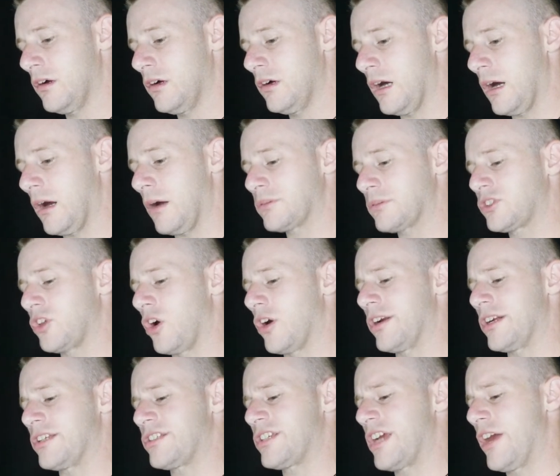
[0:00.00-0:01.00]
I'm starting
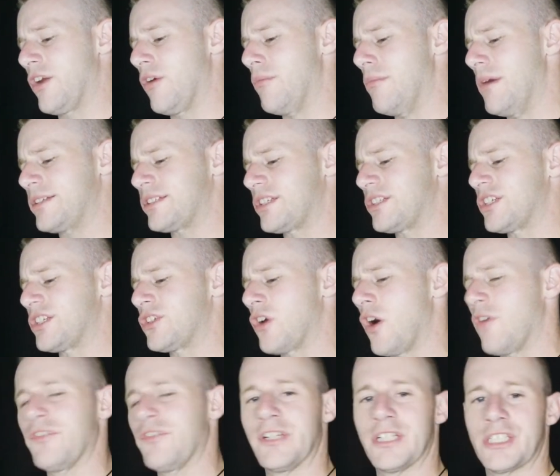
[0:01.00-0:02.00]
to channel messages
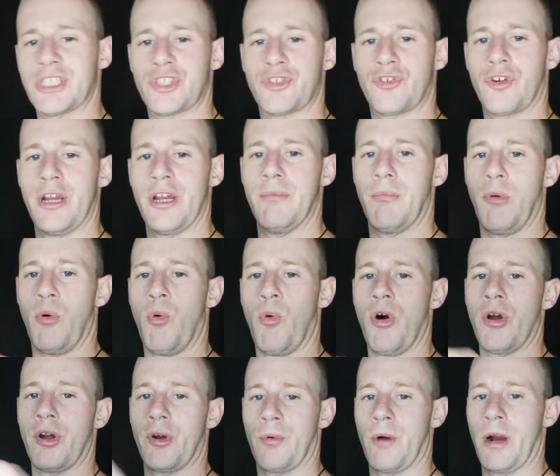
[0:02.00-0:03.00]
off of this stream of
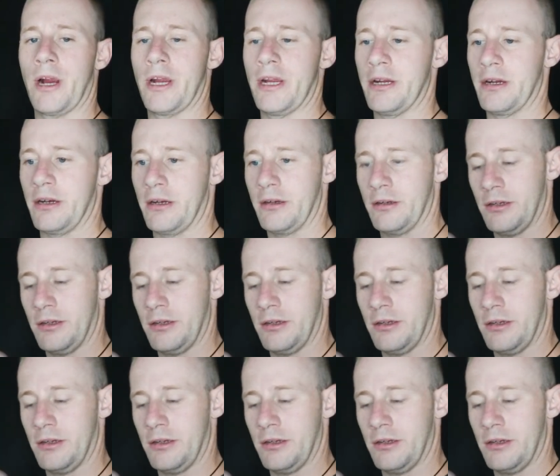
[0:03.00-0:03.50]
water right here.